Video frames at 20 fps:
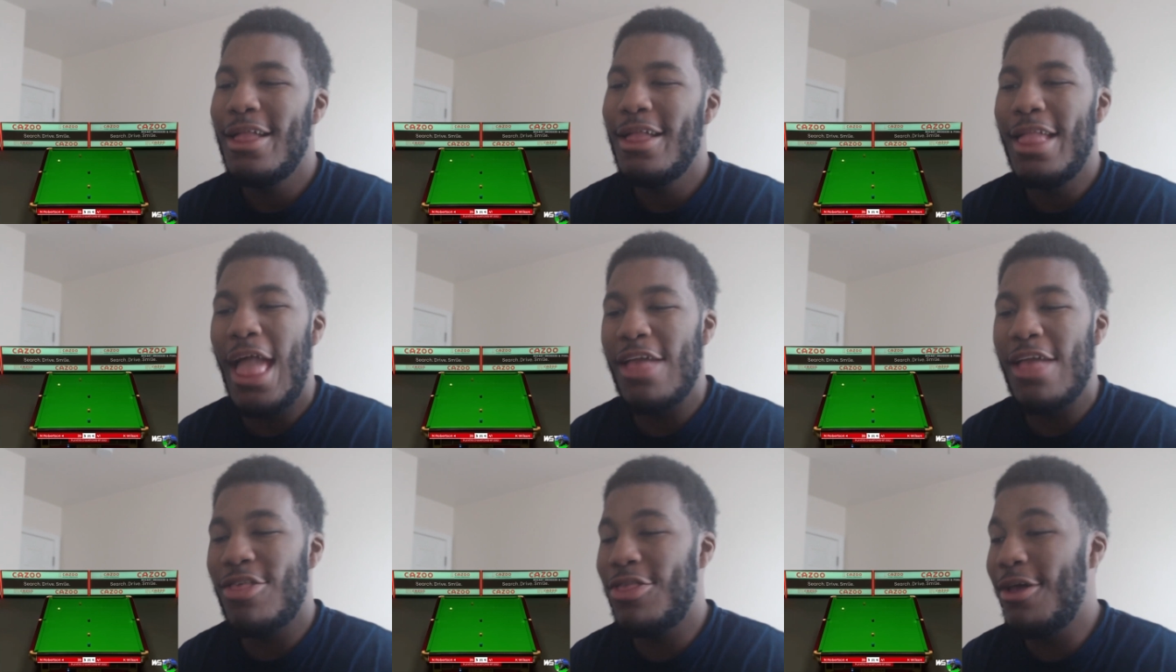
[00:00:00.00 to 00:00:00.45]

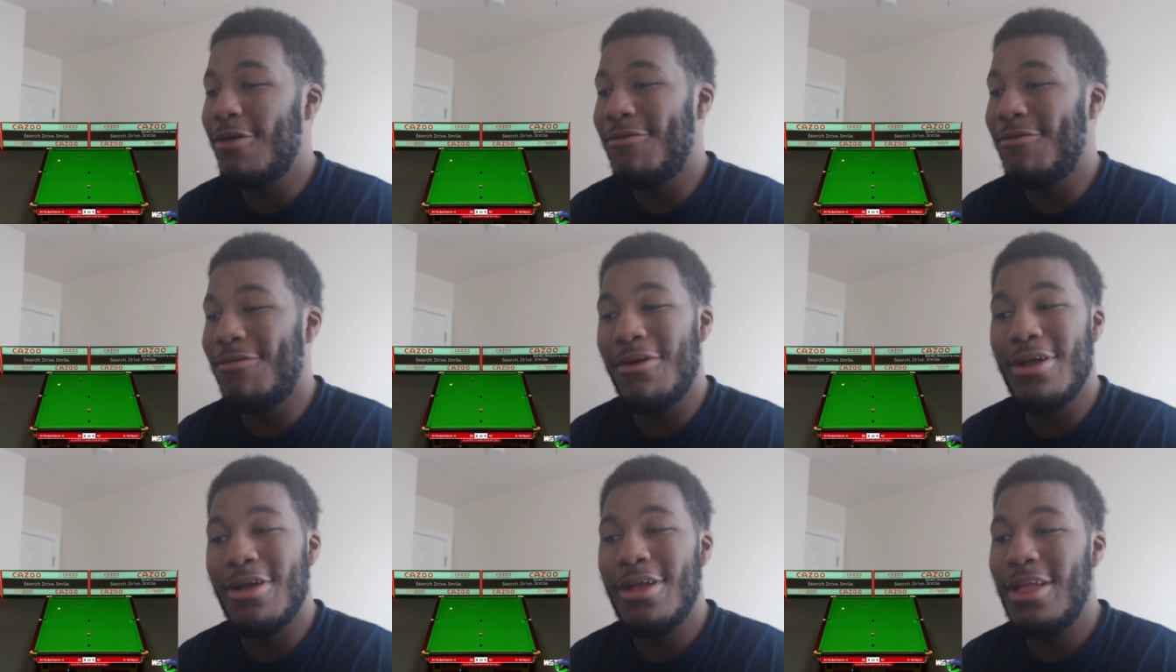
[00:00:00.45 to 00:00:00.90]
That's
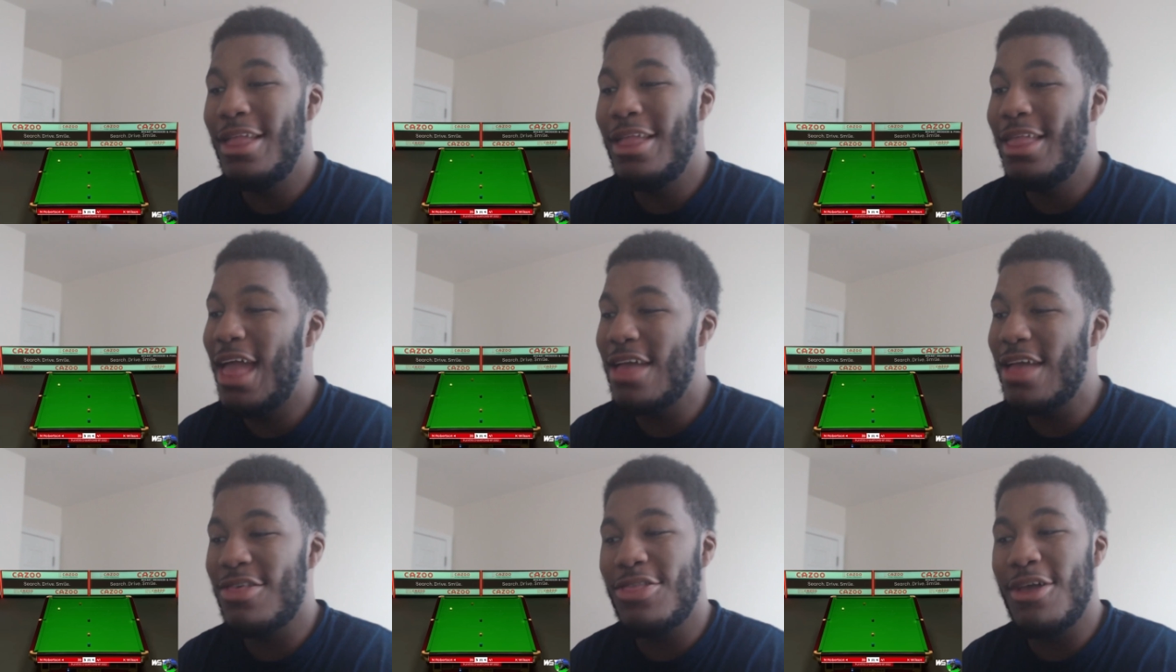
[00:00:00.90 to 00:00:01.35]
different.
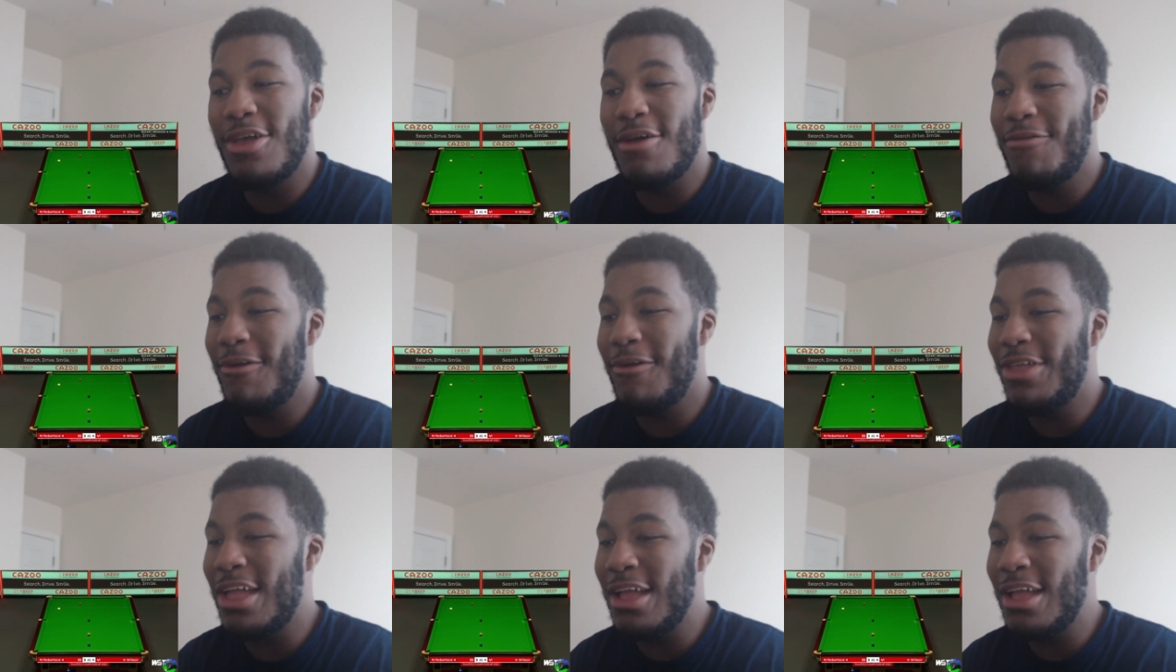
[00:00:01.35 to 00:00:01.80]
That's
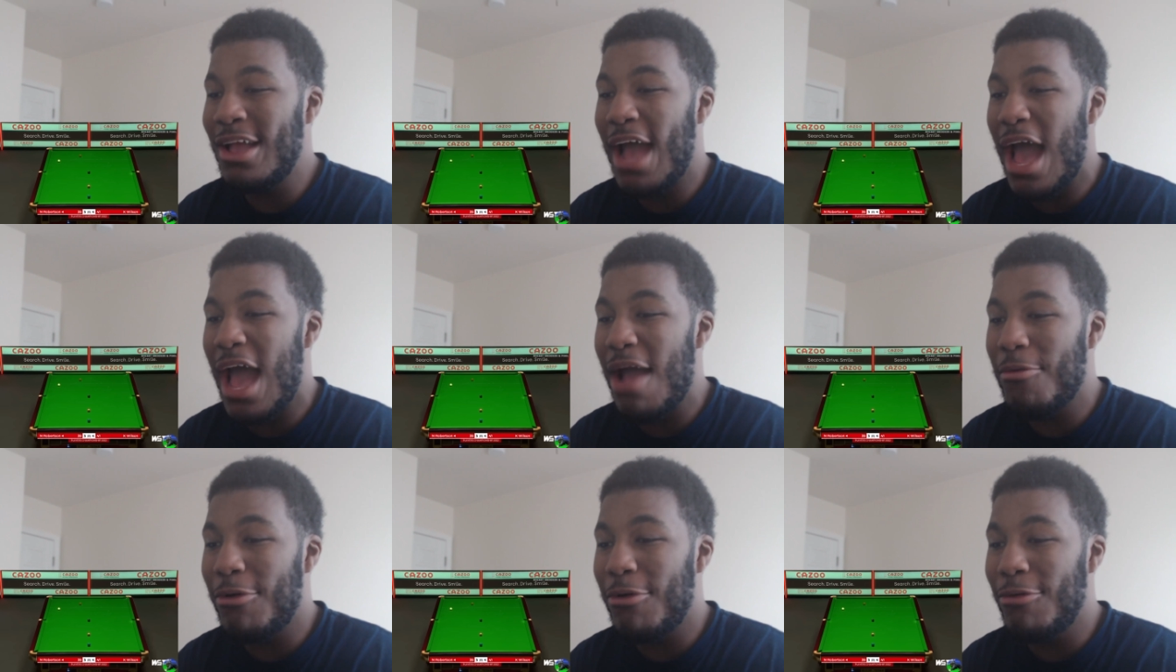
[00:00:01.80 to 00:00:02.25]
different. Didn't
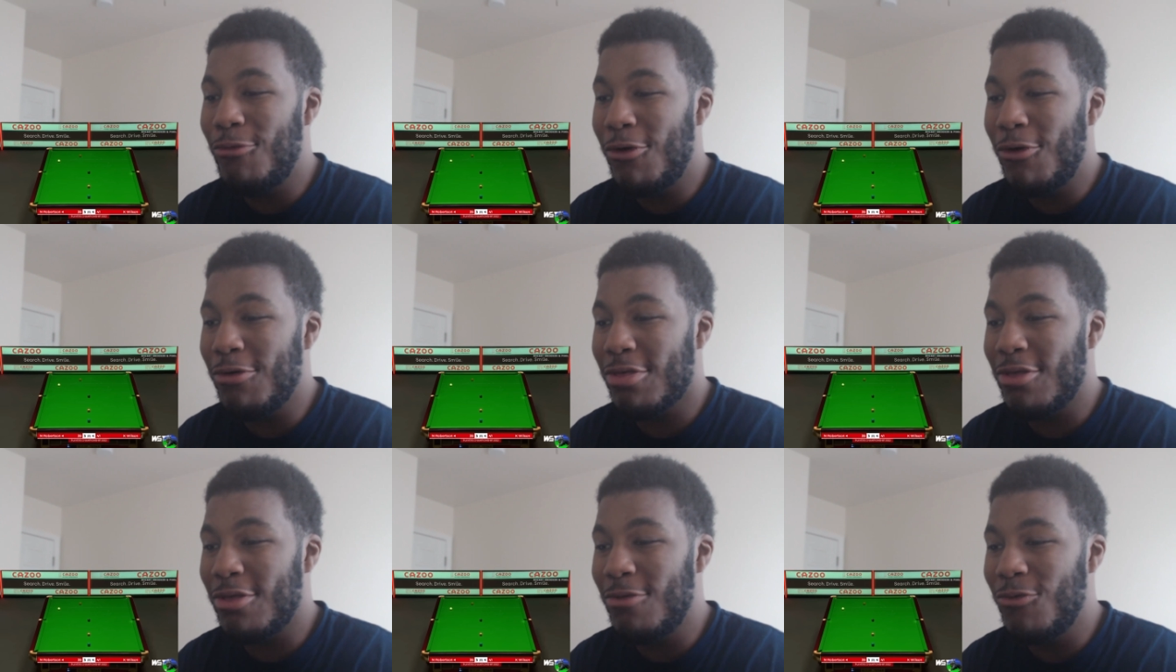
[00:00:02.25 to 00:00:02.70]
Kyren
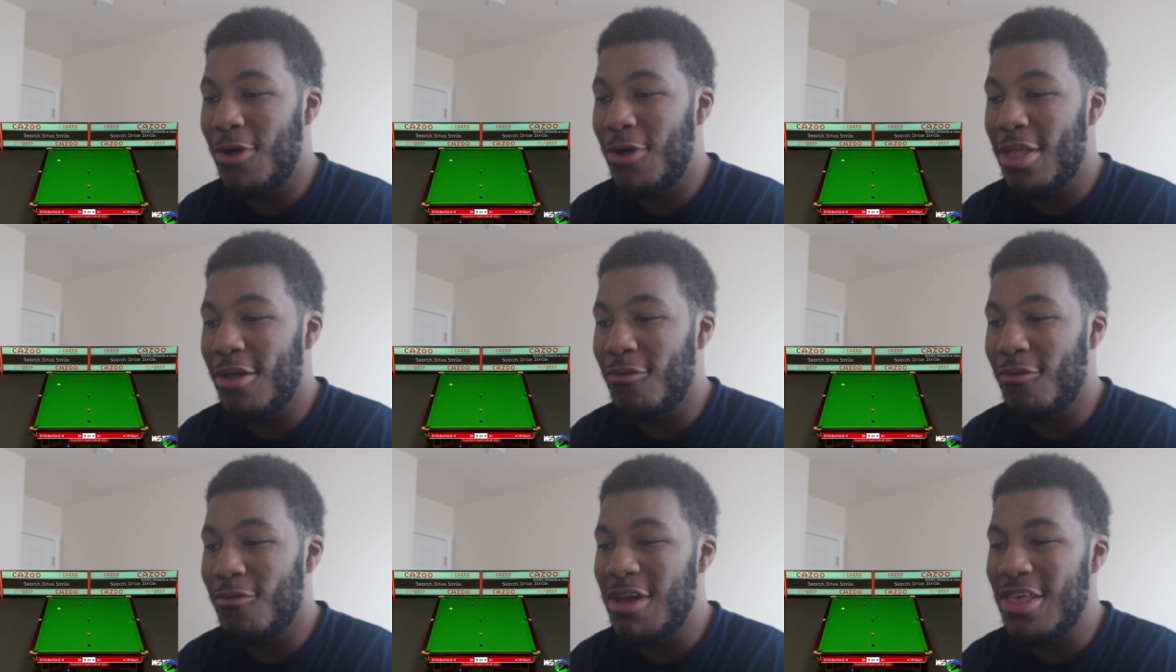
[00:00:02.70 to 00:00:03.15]
Wilson
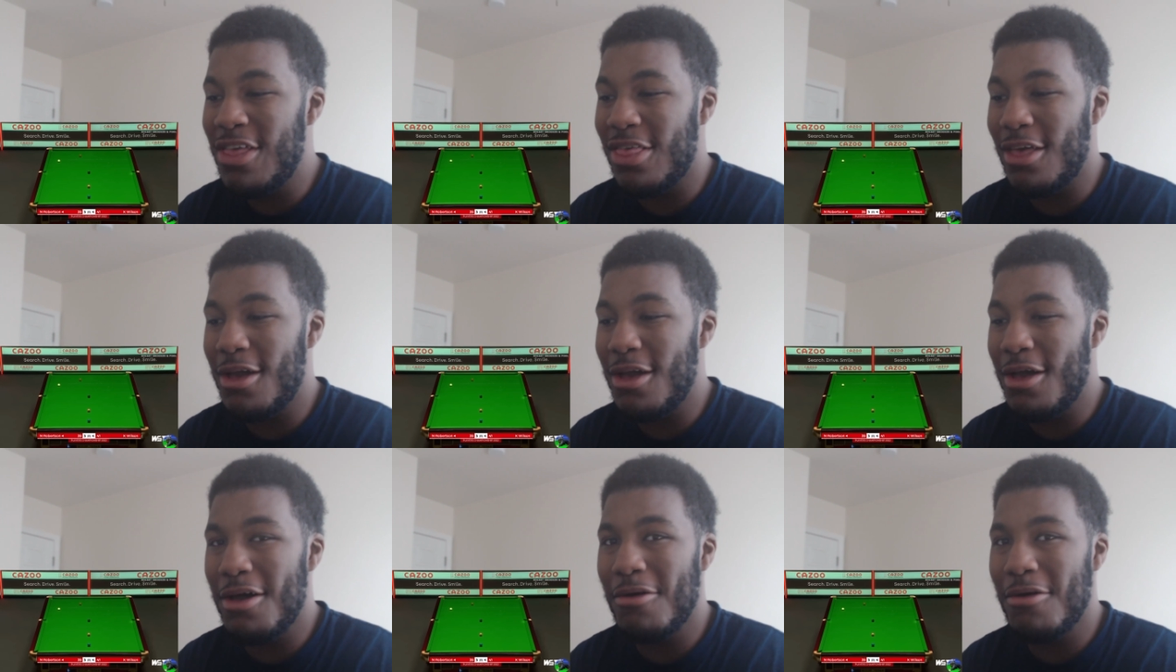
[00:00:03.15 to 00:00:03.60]
win the
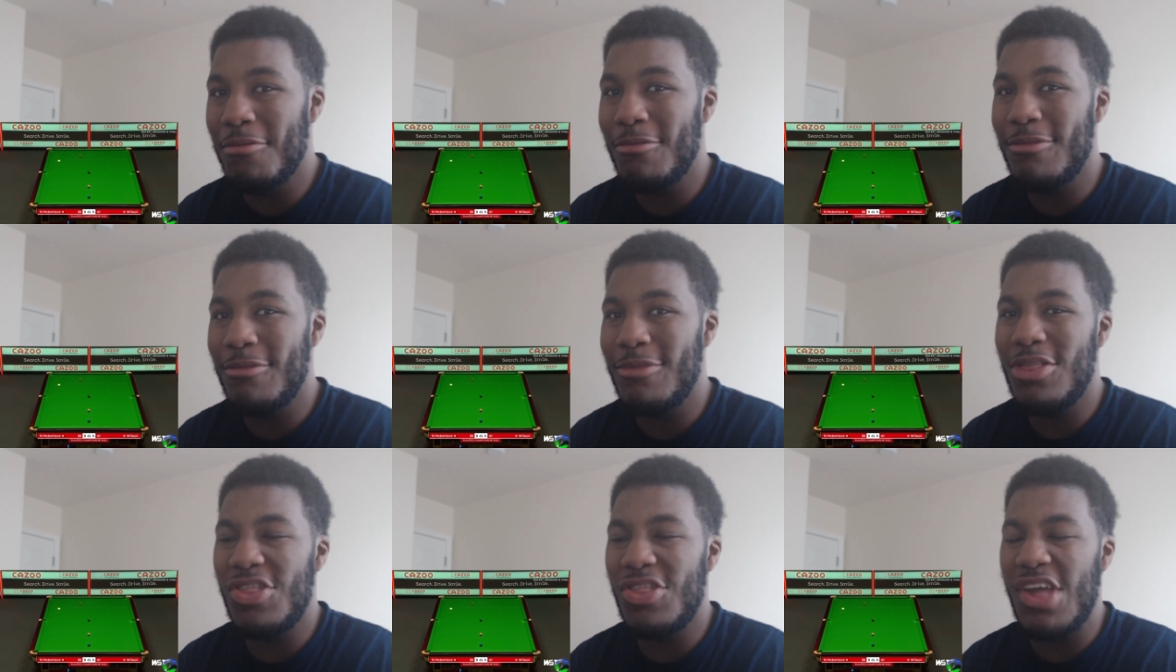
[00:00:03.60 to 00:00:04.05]
recent
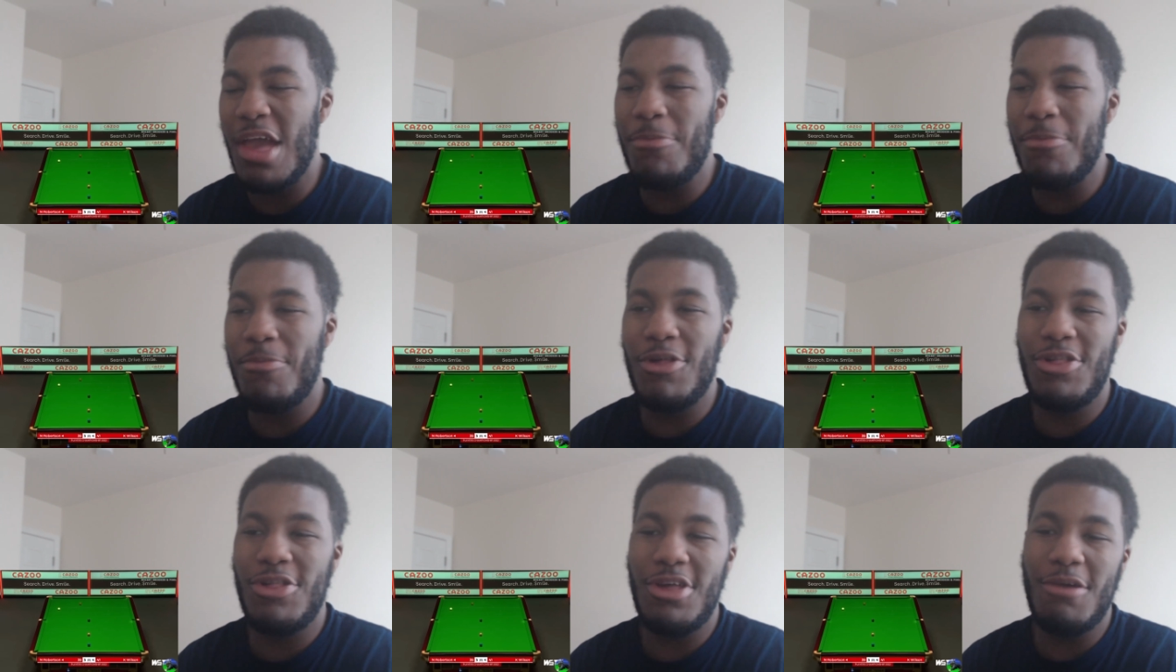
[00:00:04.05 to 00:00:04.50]
um
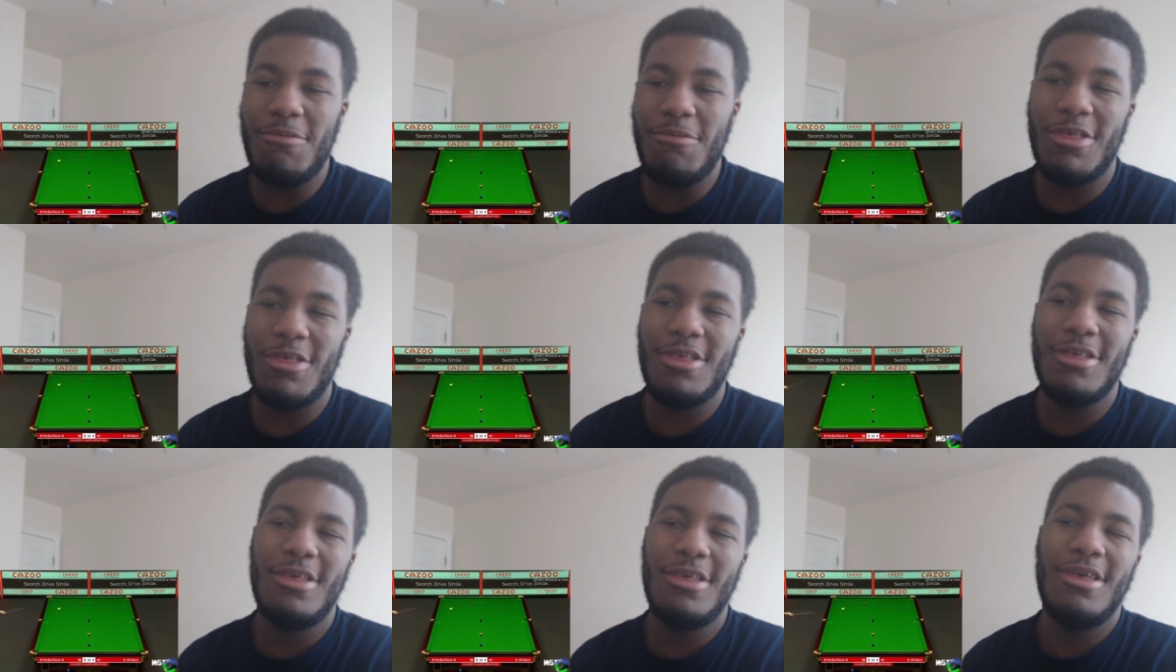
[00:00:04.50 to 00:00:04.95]
championships?